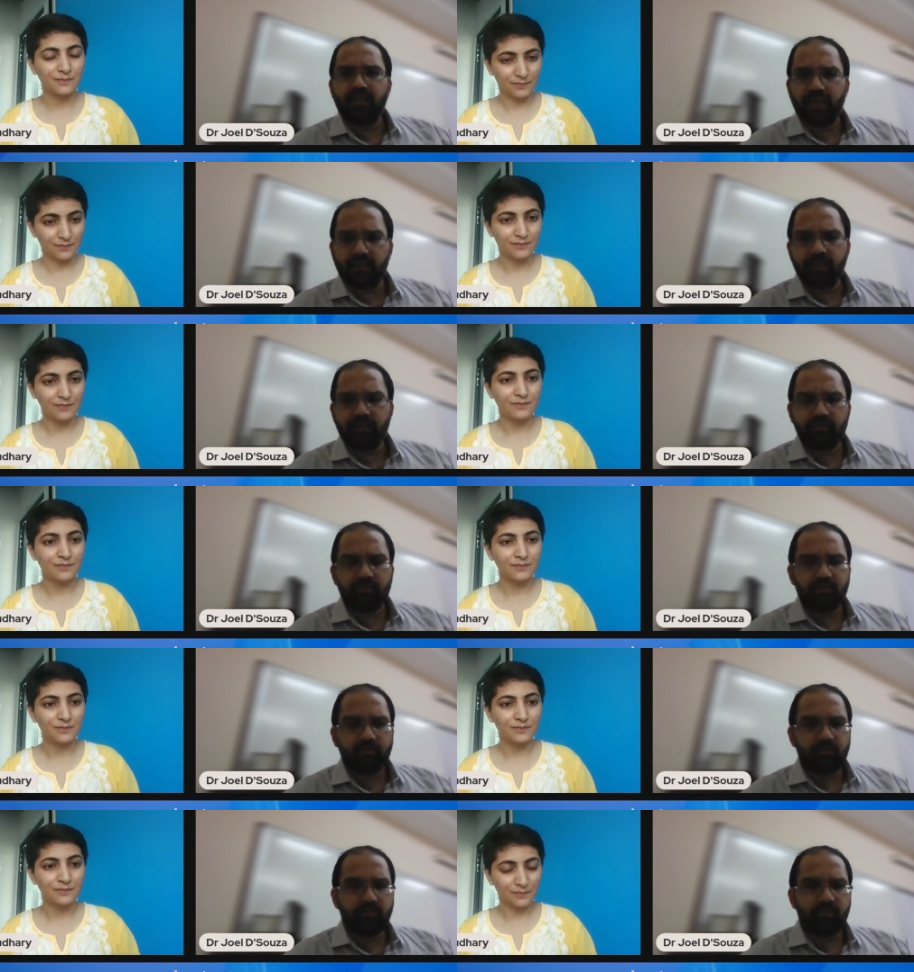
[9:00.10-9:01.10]
Speaker 1: nation
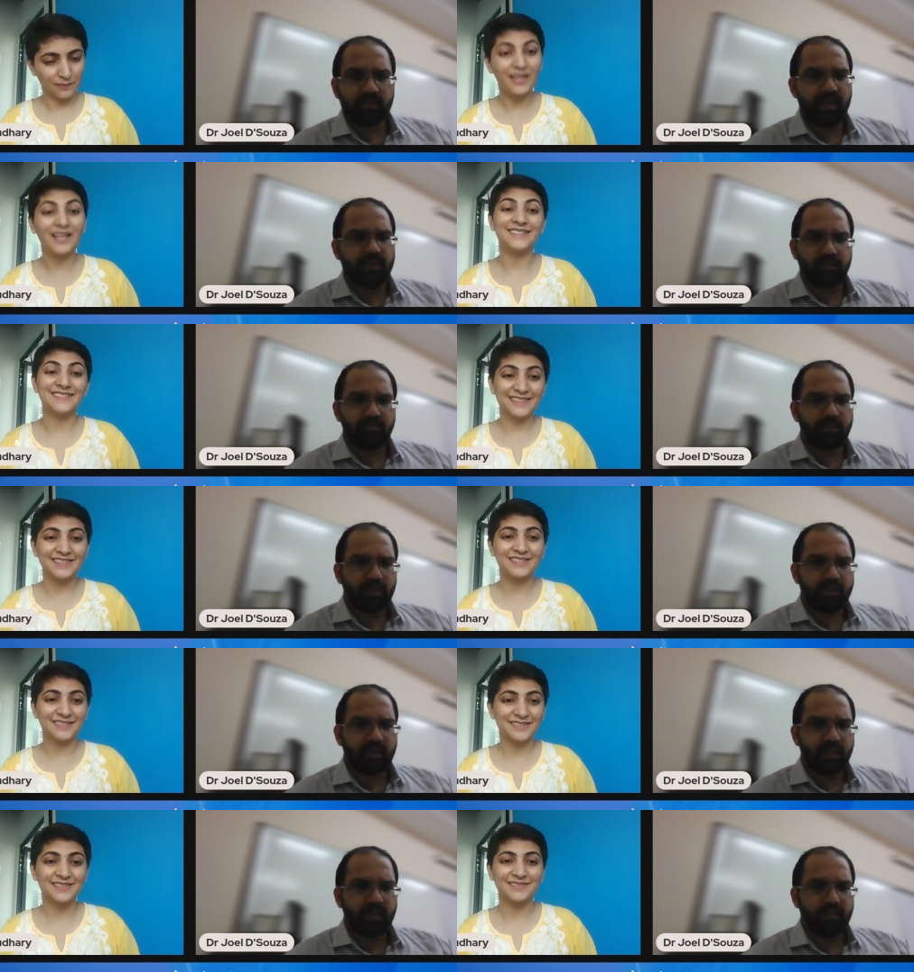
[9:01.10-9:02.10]
it's as yes. simple
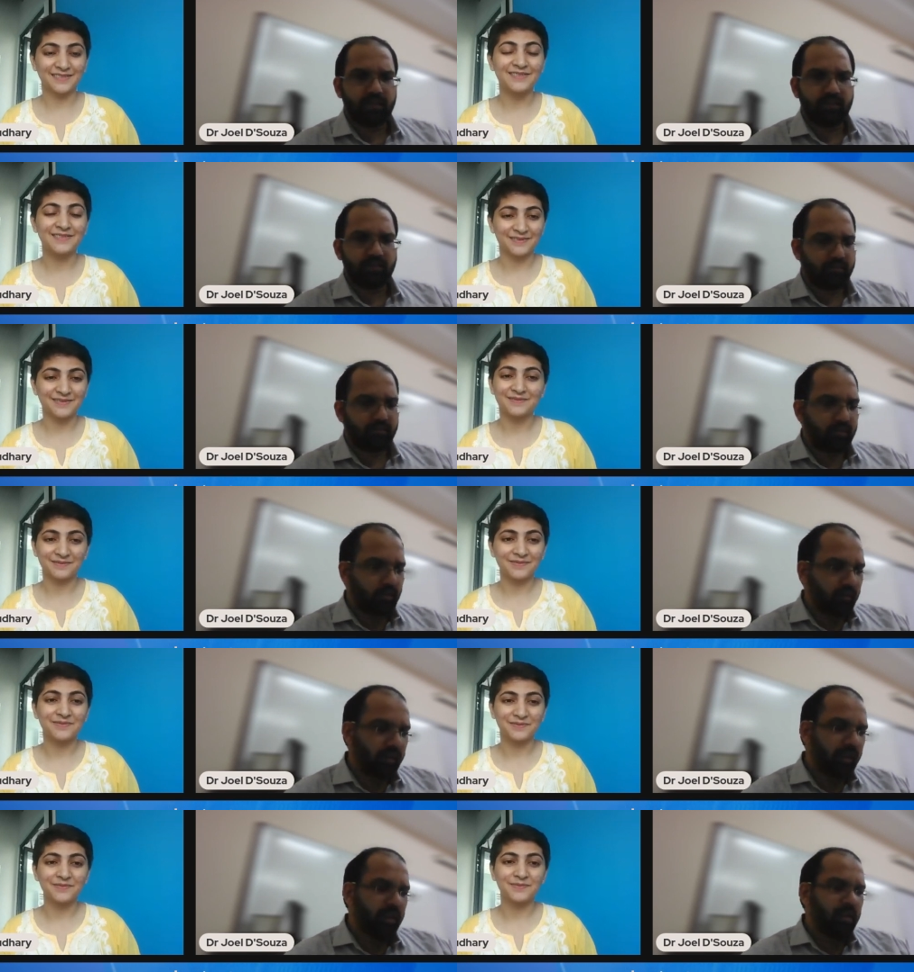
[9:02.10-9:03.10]
as that
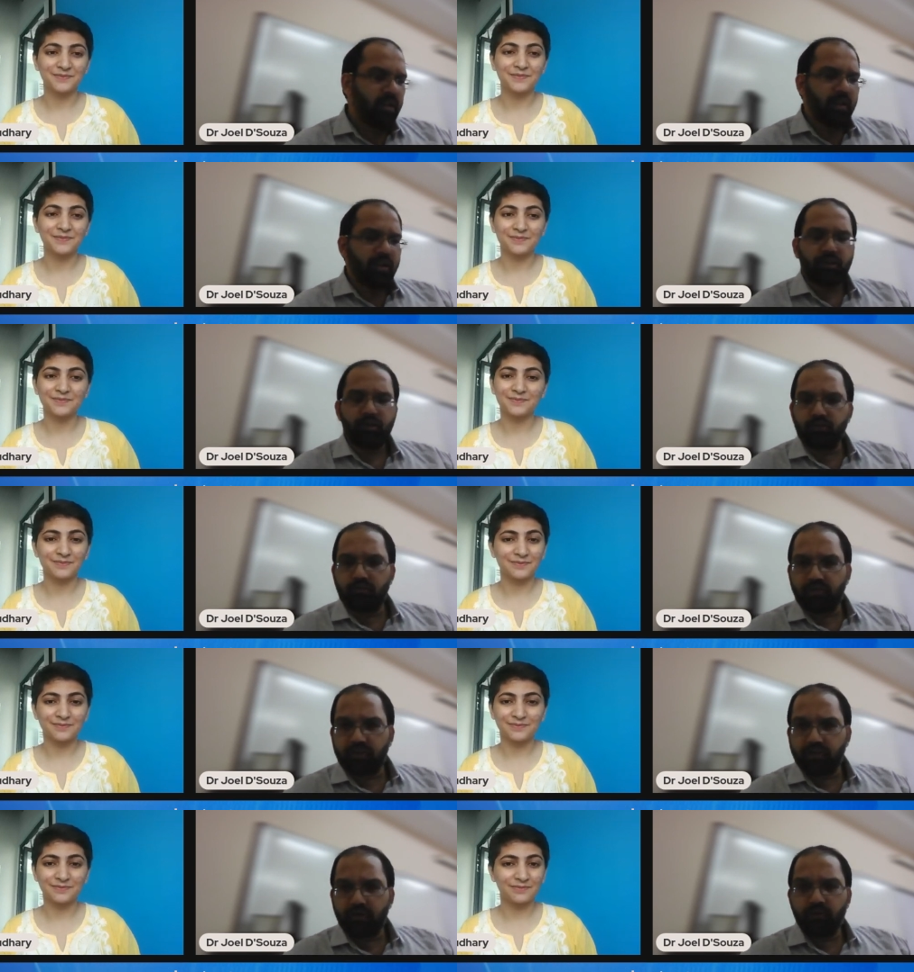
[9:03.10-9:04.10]
okay you
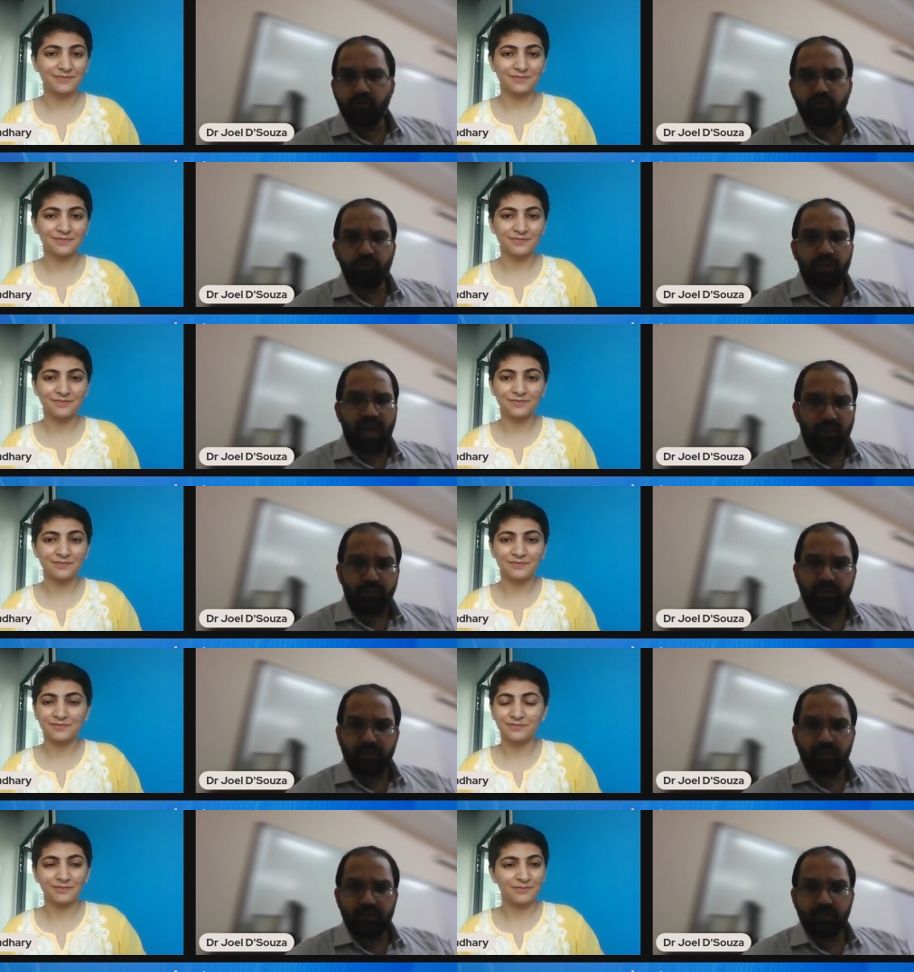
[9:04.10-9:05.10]
reduce school
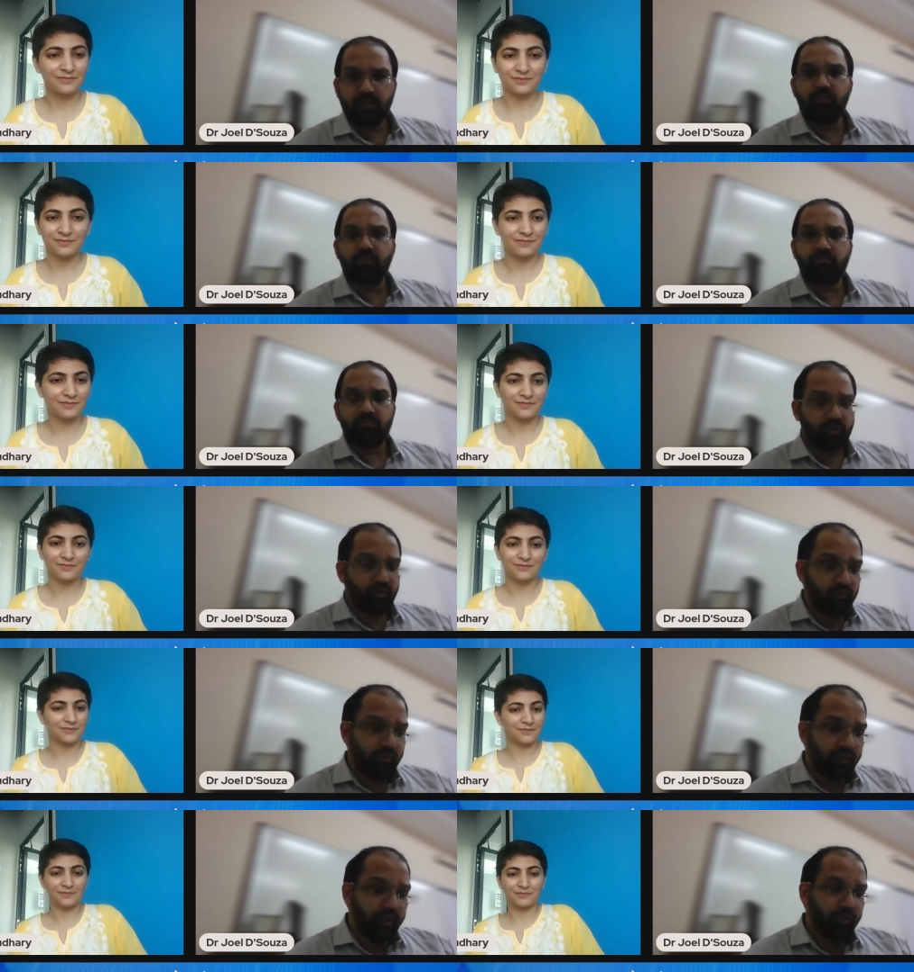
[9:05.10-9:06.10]
absence you you
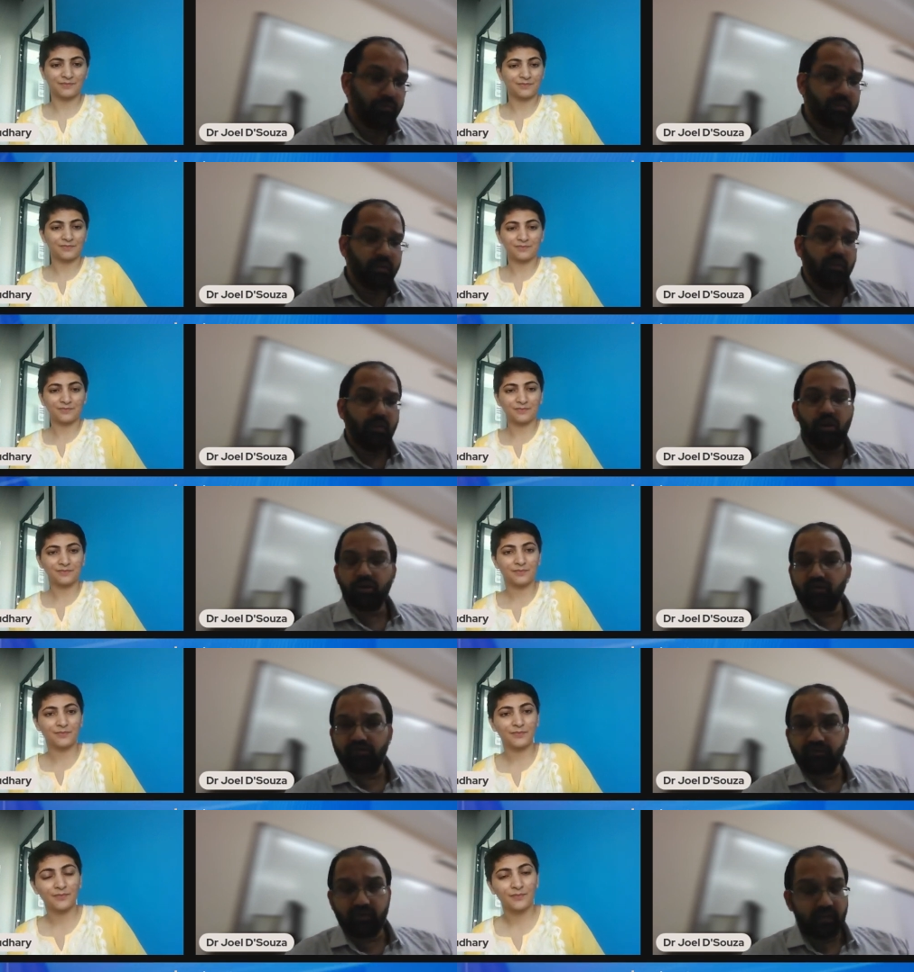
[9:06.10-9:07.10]
reduce the loss
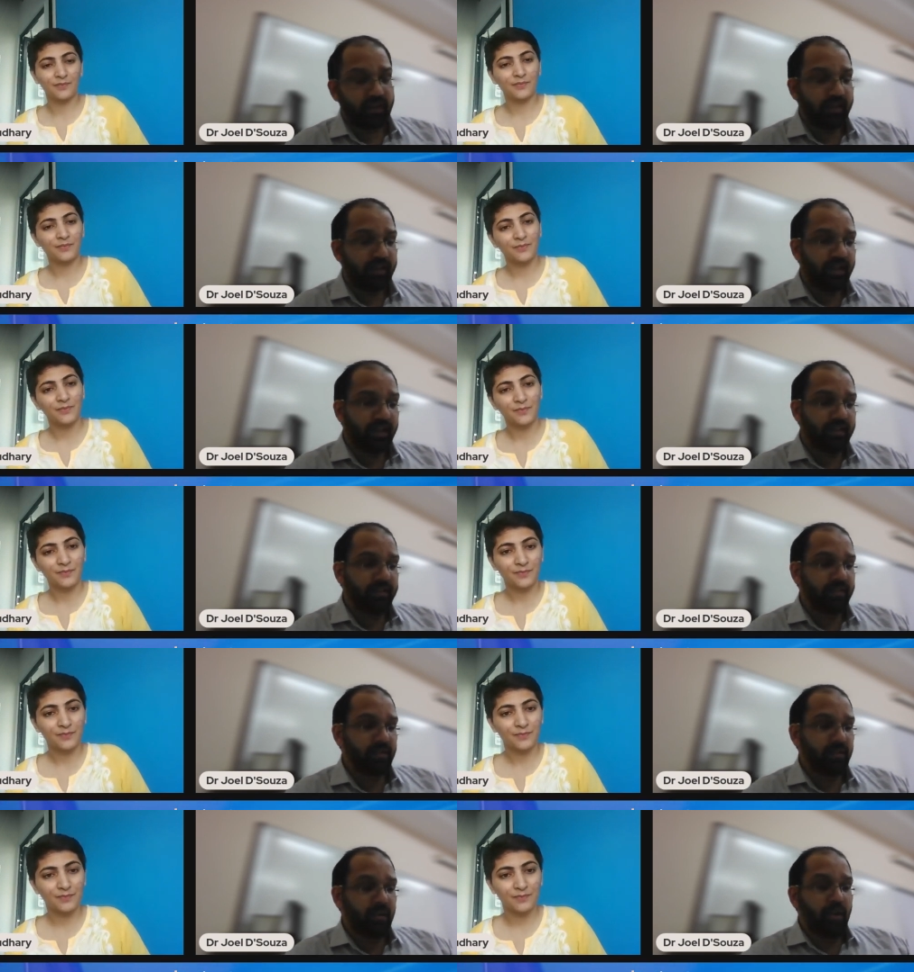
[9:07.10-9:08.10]
of working
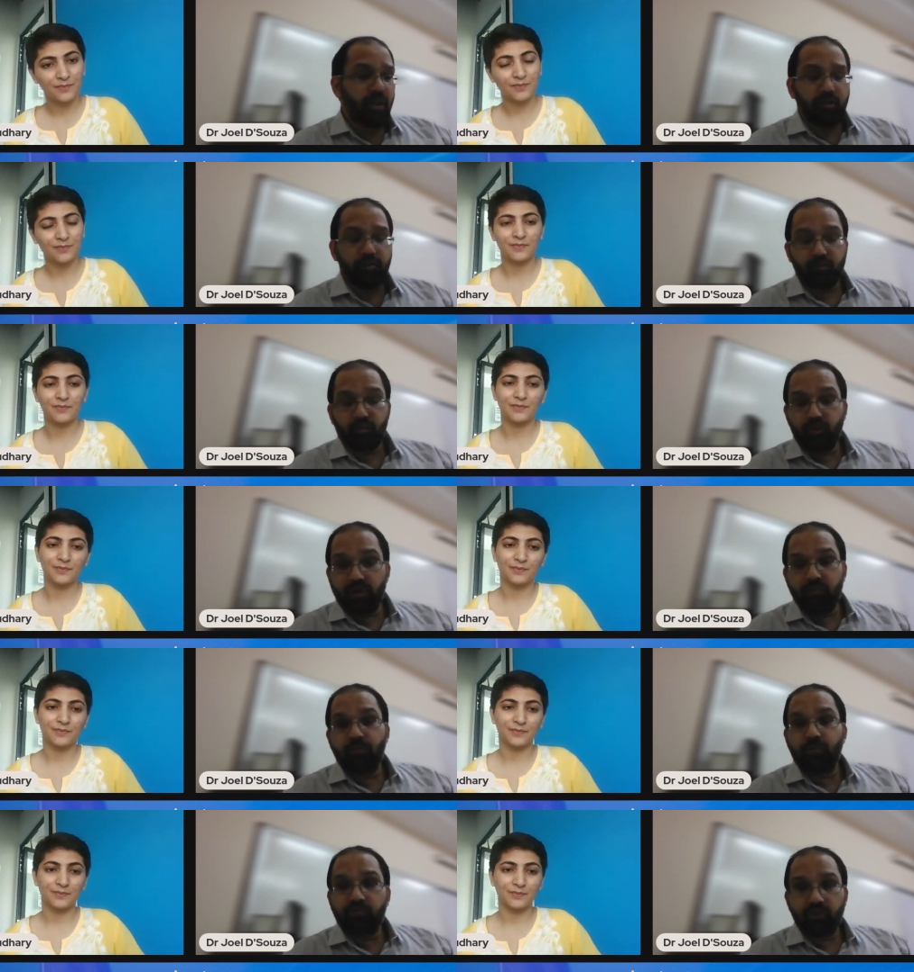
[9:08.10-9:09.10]
days you
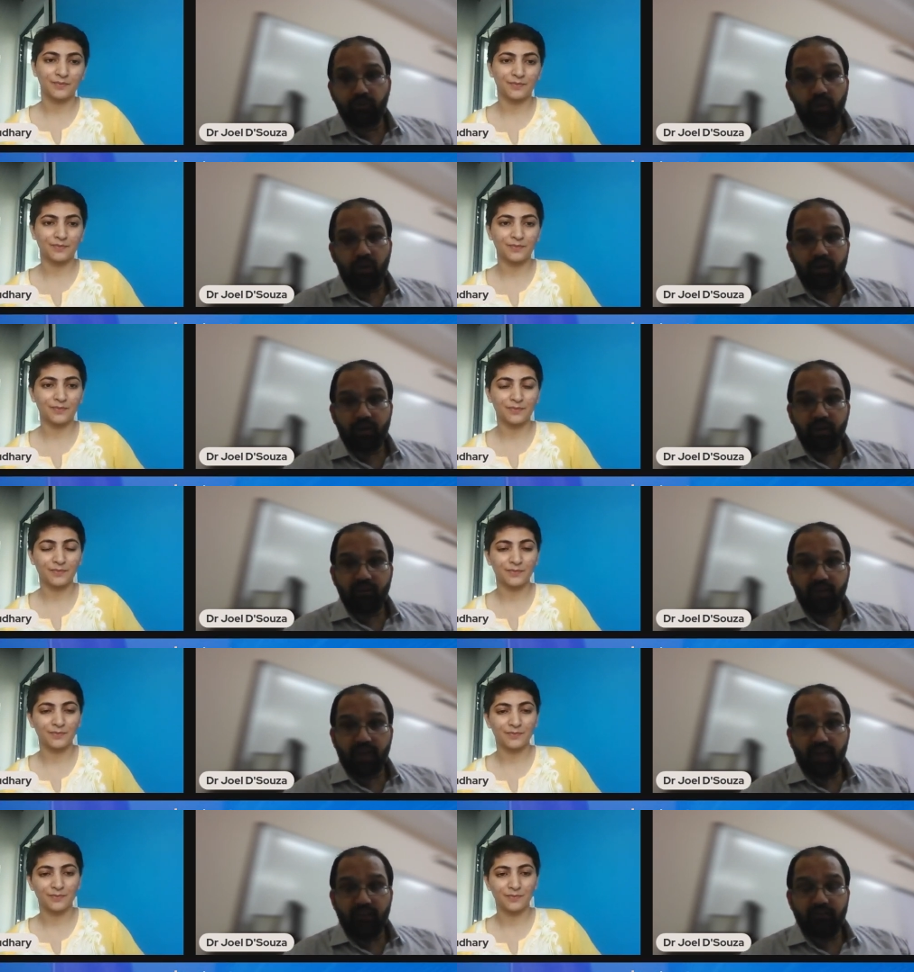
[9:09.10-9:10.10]
improve the quality of
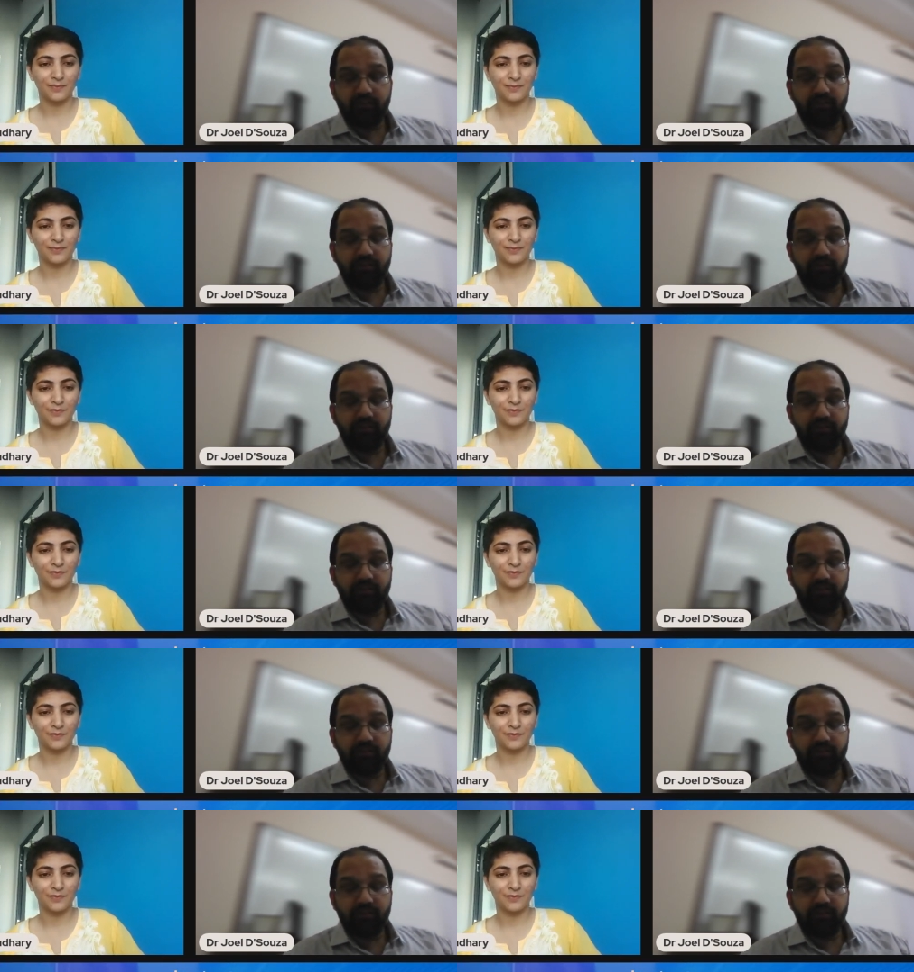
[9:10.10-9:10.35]
life